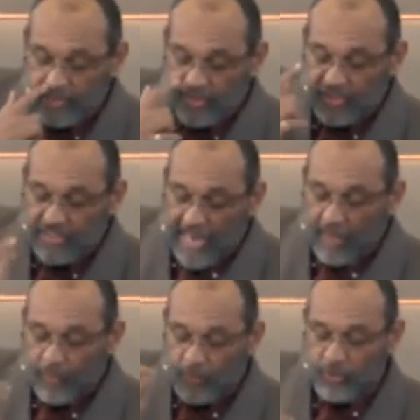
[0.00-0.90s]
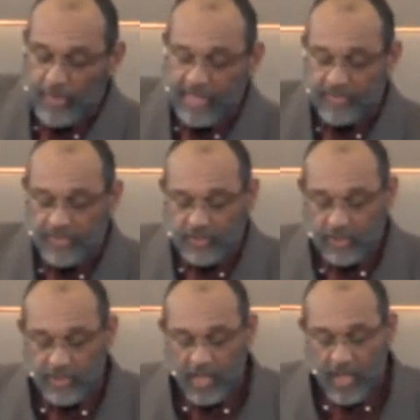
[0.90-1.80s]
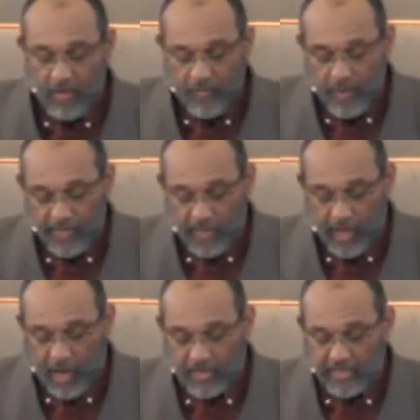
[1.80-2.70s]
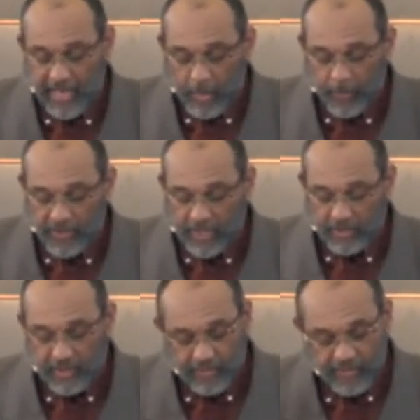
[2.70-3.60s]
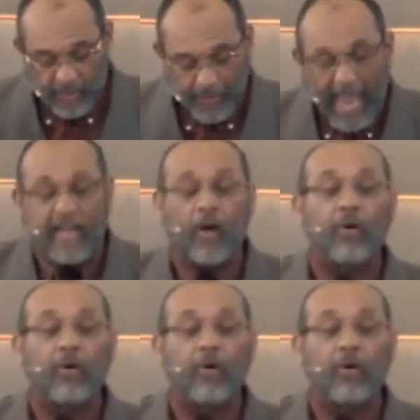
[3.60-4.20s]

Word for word: the South would transition from the large scale production of tobacco